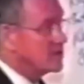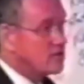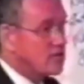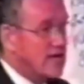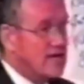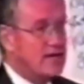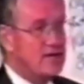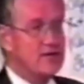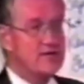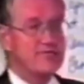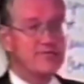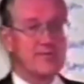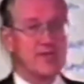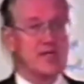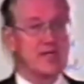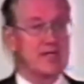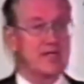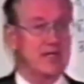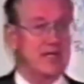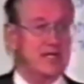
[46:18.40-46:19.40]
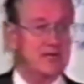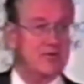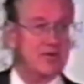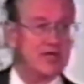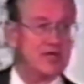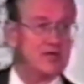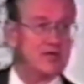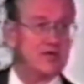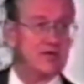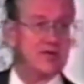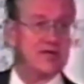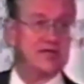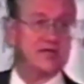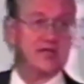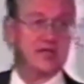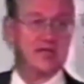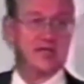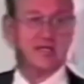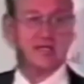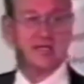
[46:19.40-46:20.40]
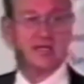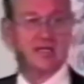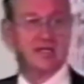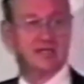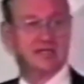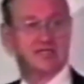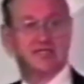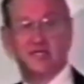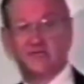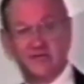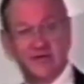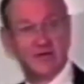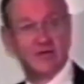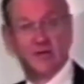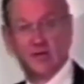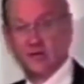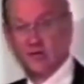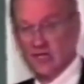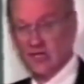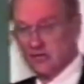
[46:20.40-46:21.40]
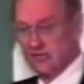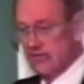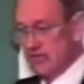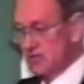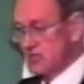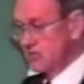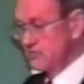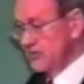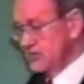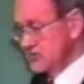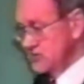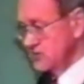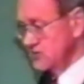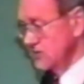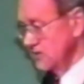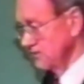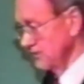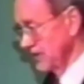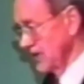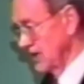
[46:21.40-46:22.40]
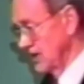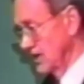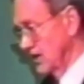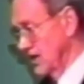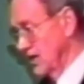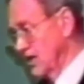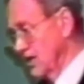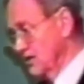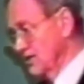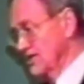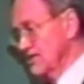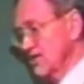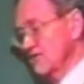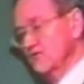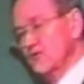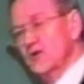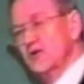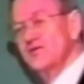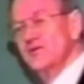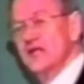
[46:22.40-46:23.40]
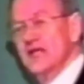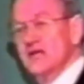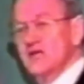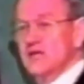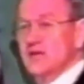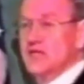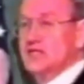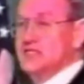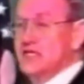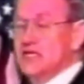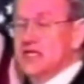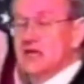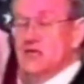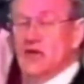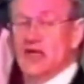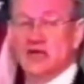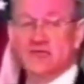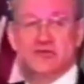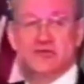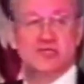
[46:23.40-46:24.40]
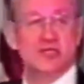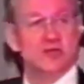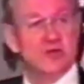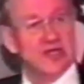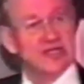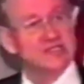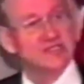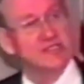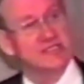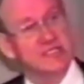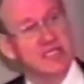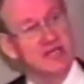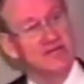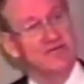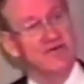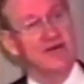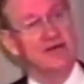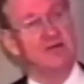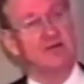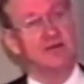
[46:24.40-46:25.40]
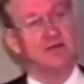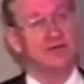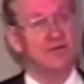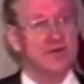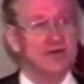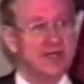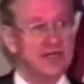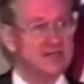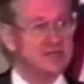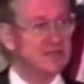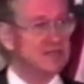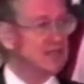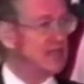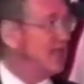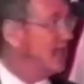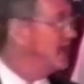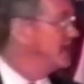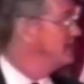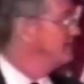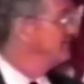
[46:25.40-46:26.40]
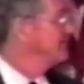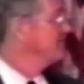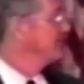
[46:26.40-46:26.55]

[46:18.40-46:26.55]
Inquirer and wanted to know, and to see if anyone wanted to be in their business. And then they flew over, and he said they waited for 2 weeks to see if anyone would answer the ad.